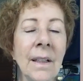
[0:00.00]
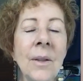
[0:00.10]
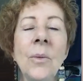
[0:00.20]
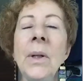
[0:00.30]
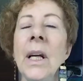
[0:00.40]

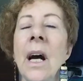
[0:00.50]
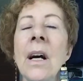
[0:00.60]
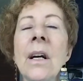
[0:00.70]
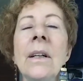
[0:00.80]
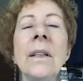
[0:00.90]
We
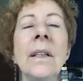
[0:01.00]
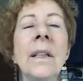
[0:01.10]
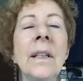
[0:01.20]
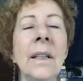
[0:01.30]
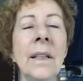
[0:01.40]
are
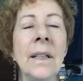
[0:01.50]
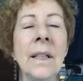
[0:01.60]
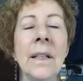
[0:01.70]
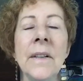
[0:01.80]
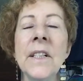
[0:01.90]

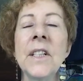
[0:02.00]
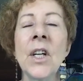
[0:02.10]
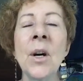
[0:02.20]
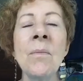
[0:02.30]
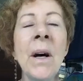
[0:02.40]
the
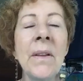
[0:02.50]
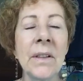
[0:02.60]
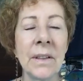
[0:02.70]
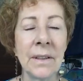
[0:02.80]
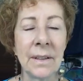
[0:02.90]
star
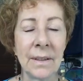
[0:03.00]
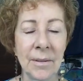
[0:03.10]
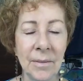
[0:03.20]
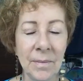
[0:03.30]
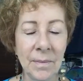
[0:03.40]
mothers
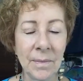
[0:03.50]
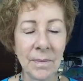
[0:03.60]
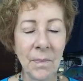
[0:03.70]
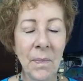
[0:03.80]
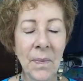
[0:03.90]

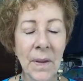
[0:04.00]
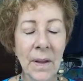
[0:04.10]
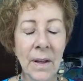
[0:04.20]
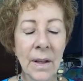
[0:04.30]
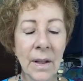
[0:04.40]

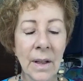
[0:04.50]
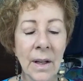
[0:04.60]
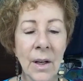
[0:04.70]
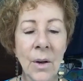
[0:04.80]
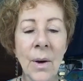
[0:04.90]

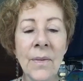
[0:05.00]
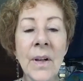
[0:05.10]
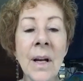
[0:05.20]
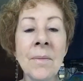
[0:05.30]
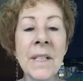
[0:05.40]
who have
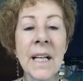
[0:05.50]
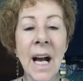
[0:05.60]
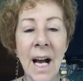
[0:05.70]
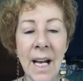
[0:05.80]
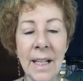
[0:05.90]
come to
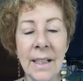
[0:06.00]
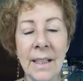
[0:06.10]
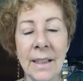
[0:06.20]
guide,